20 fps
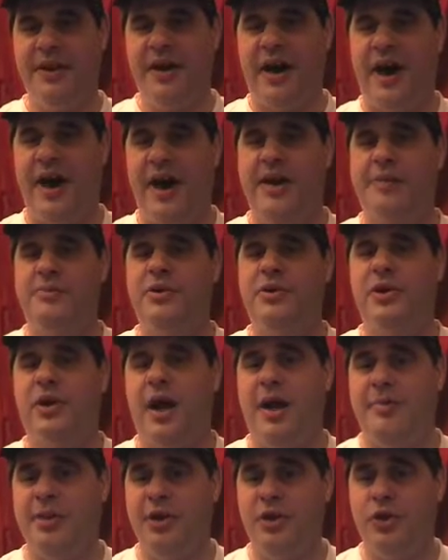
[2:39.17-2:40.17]
I am
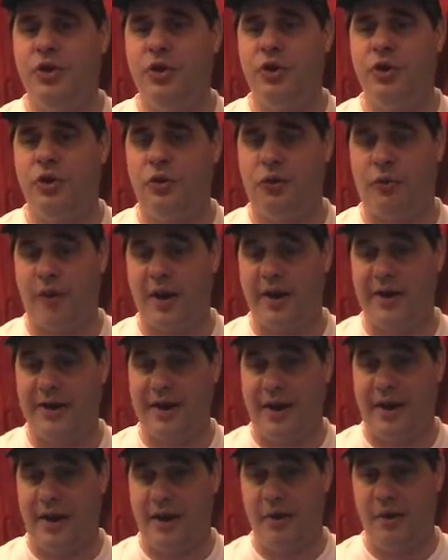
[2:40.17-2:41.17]
climbing Google right
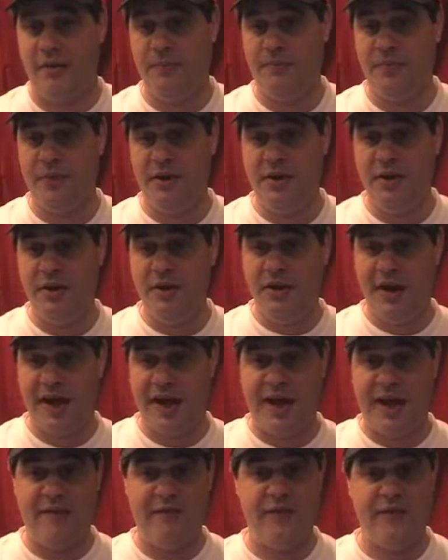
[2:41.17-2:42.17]
now.
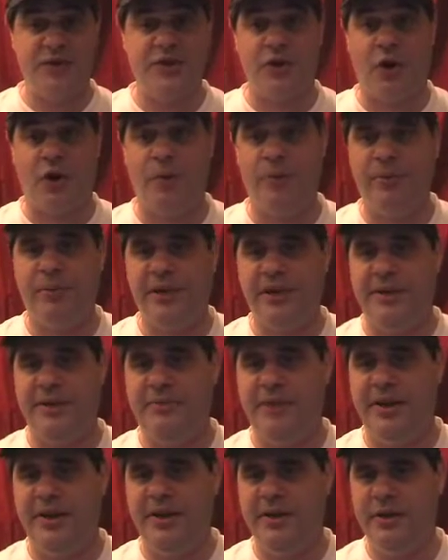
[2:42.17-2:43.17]
And if you don't believe
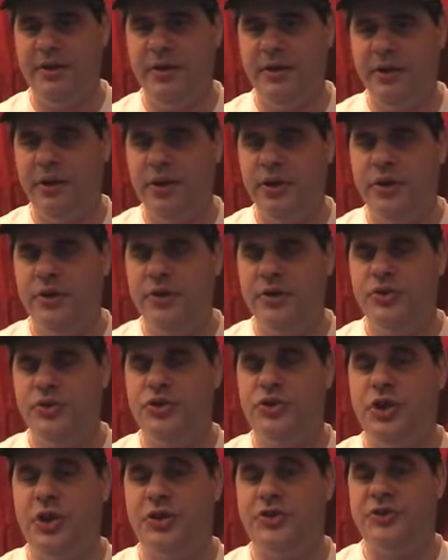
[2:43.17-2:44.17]
me,
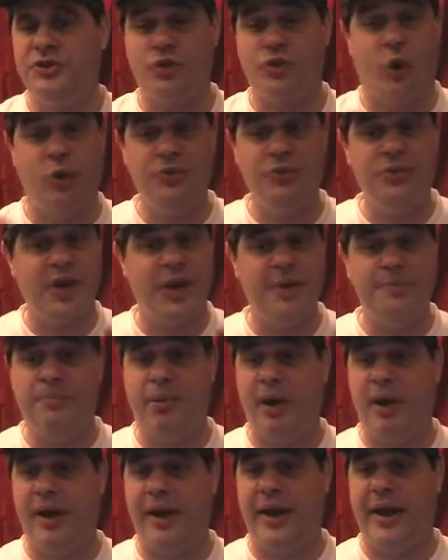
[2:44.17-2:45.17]
just don't type
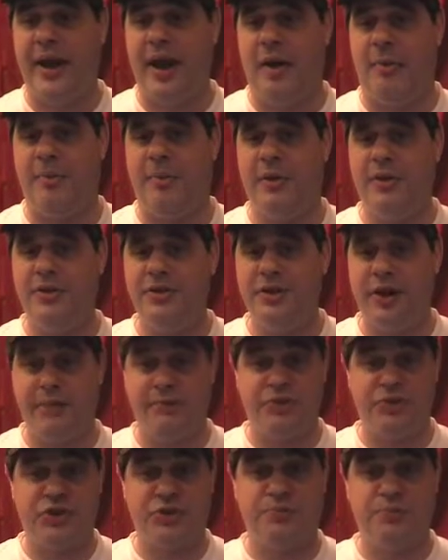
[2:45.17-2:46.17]
Parlay Help. Type
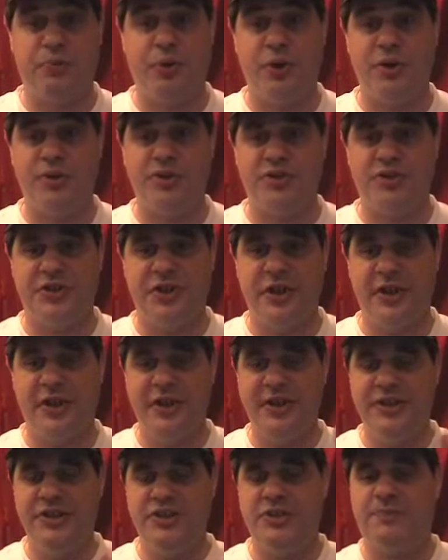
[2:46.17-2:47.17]
Sports
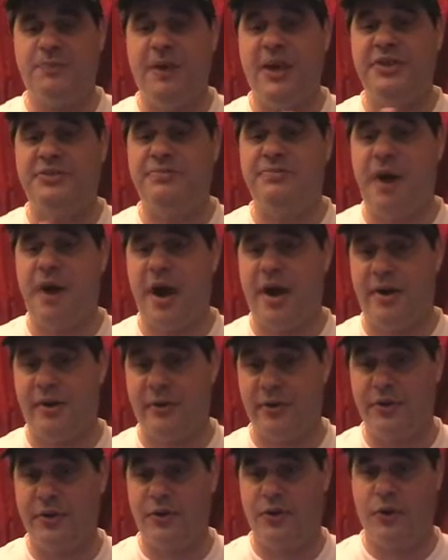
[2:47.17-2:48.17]
Space Monitor
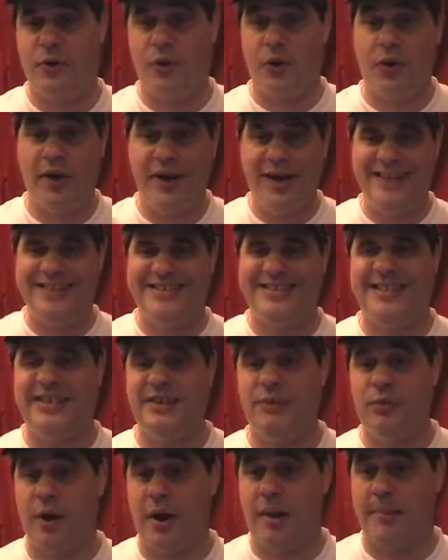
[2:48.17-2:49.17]
in Google and see
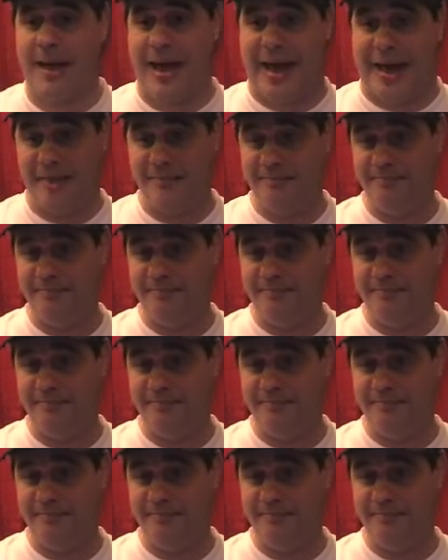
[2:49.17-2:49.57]
where I'm at.